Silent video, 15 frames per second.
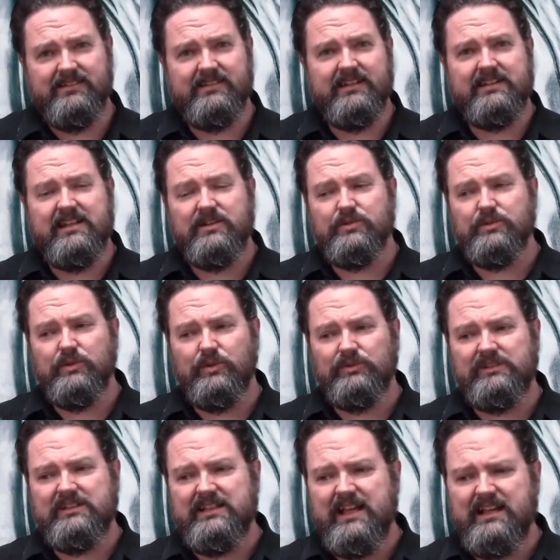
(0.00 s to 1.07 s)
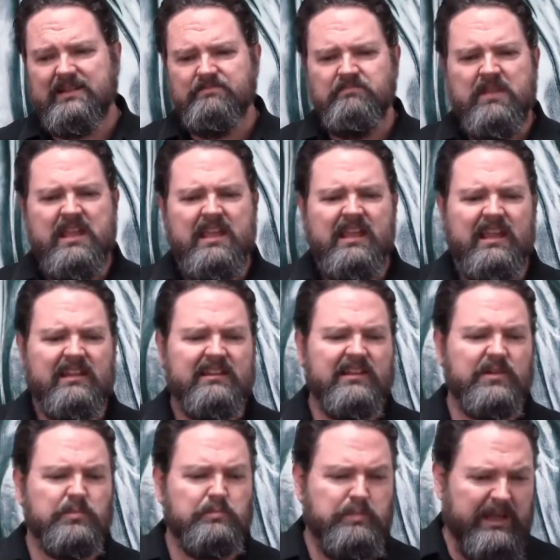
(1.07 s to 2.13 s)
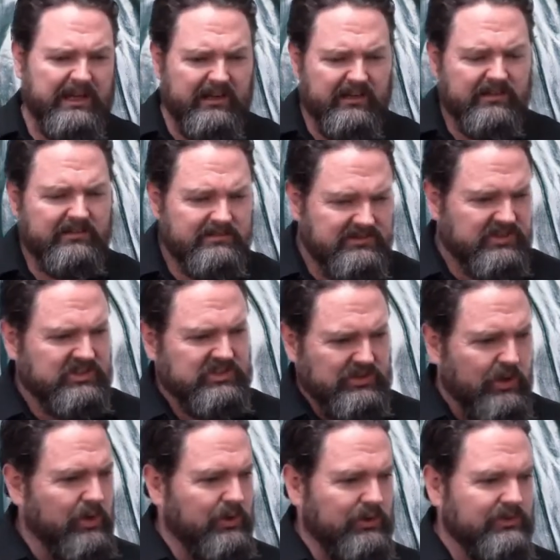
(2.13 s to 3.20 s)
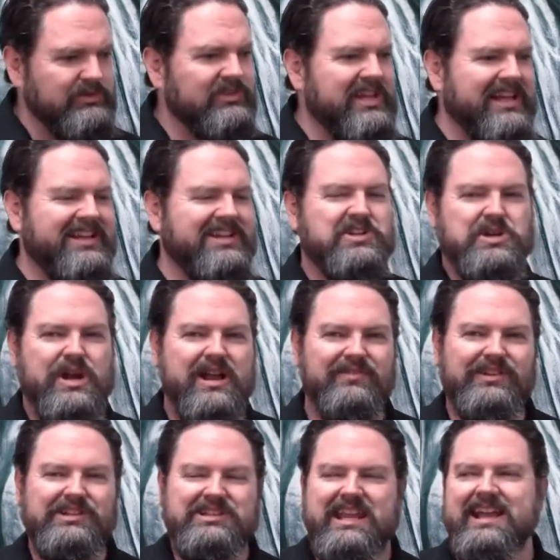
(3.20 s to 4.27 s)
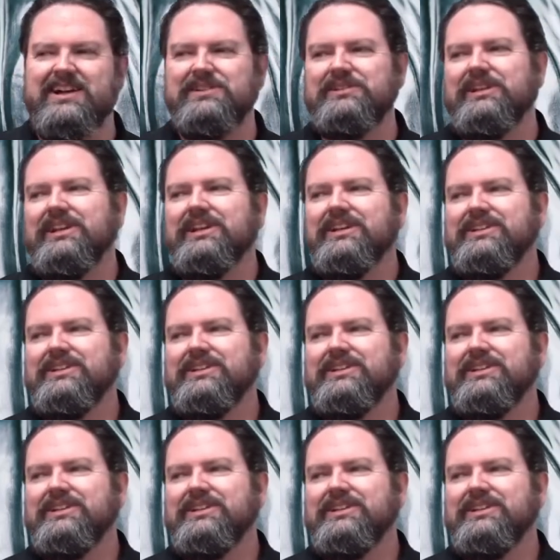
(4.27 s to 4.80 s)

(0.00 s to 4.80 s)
Right? They grew old and died. And their bitter souls traveled down